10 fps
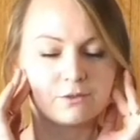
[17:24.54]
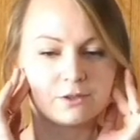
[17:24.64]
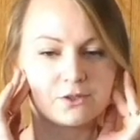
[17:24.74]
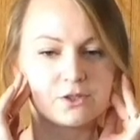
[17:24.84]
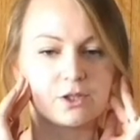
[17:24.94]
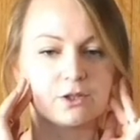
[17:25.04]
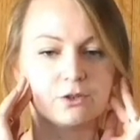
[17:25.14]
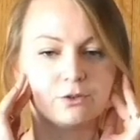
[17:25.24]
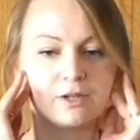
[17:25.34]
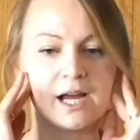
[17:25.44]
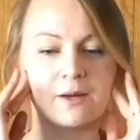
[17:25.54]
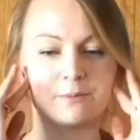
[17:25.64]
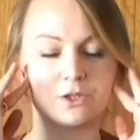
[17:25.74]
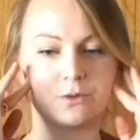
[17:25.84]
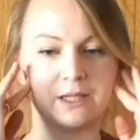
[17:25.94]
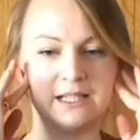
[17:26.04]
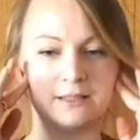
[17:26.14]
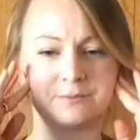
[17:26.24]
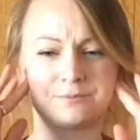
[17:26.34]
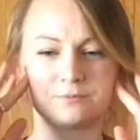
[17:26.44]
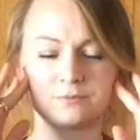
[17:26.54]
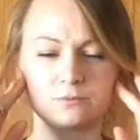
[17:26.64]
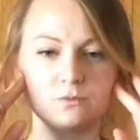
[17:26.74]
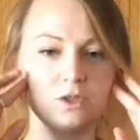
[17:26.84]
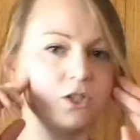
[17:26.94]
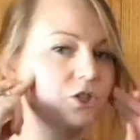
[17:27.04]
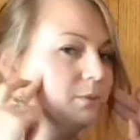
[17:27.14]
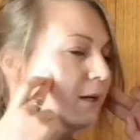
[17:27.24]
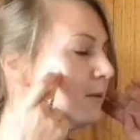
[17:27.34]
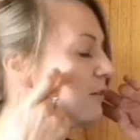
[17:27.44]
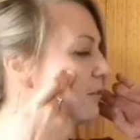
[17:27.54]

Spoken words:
A circle around between. You should be able to